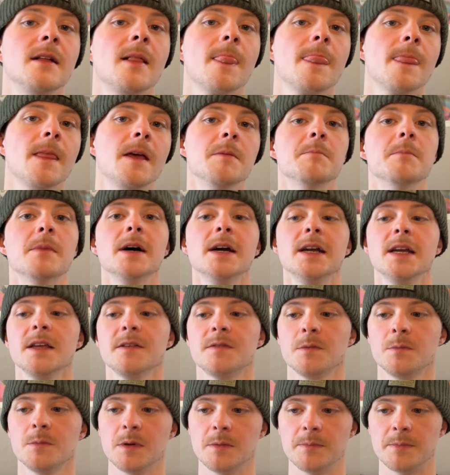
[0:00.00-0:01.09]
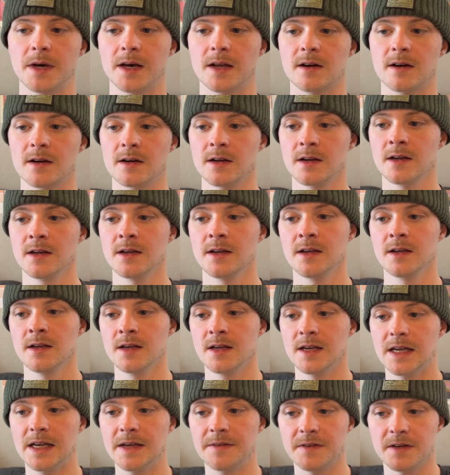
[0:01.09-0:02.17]
it might even be better
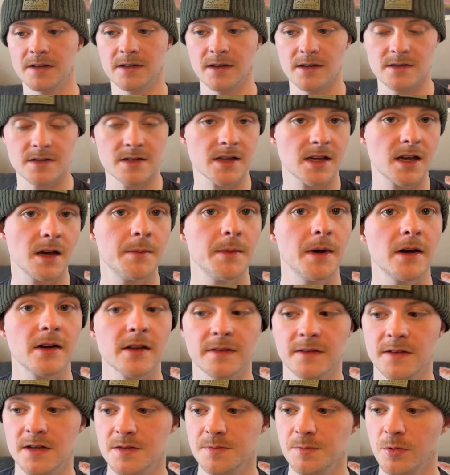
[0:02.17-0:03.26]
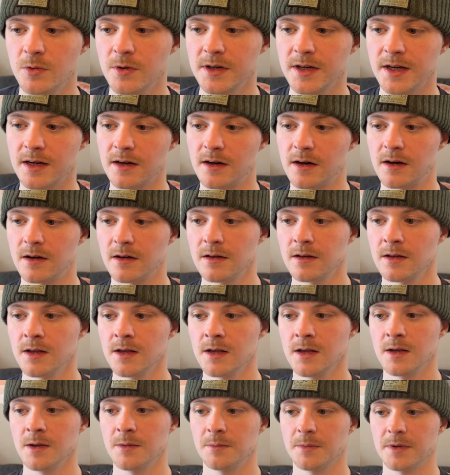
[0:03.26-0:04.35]
if it doesn't come out at this point at all,
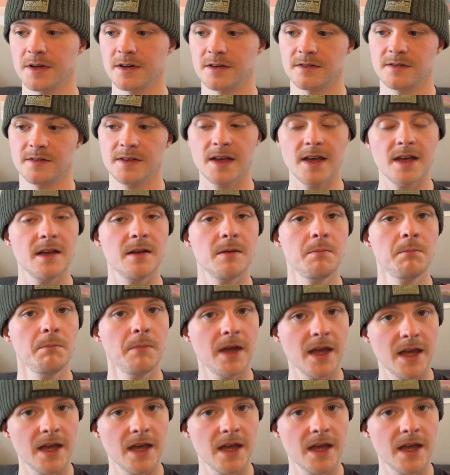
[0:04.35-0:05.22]
because they may